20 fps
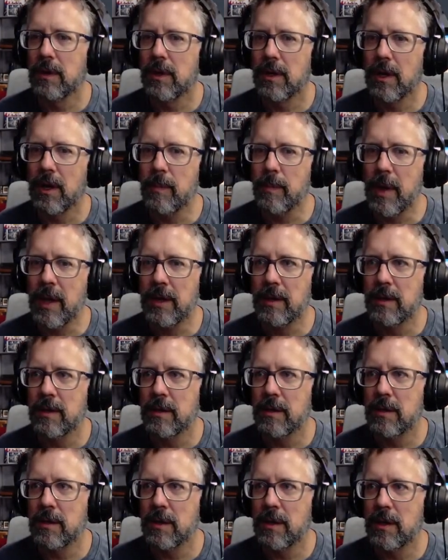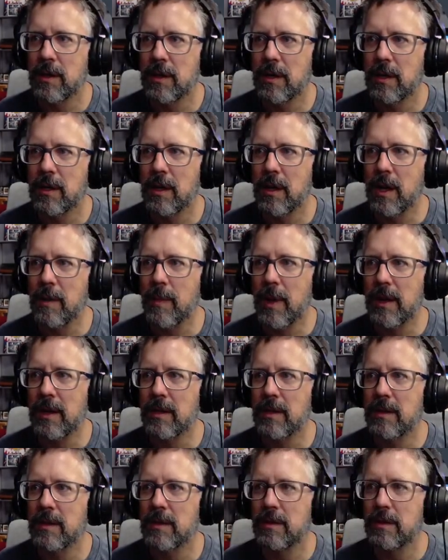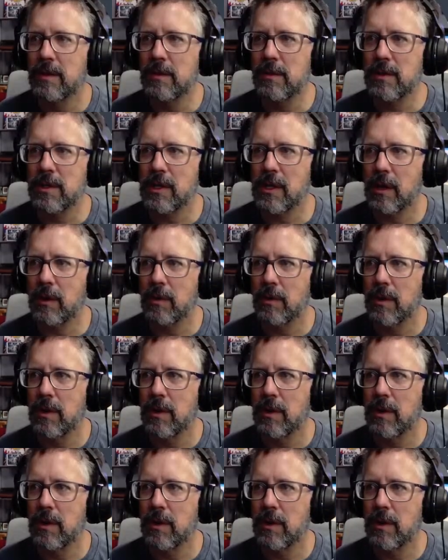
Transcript: come on, too slow.